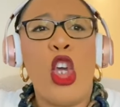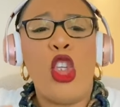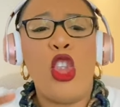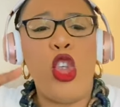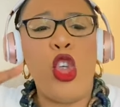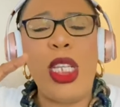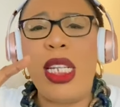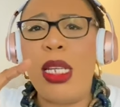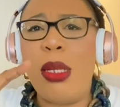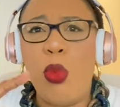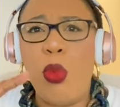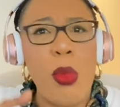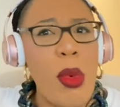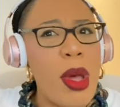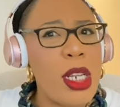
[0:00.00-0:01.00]
You
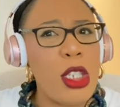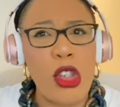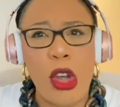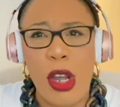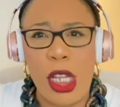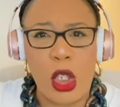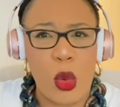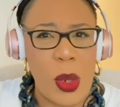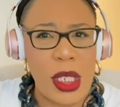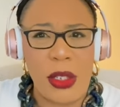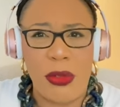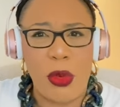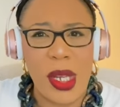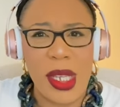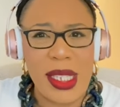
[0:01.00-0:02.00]
didn't monitor it
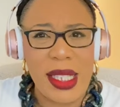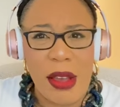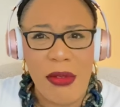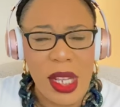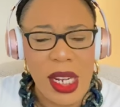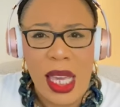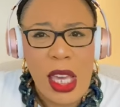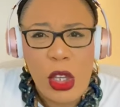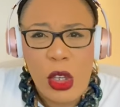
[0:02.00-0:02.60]
24/7.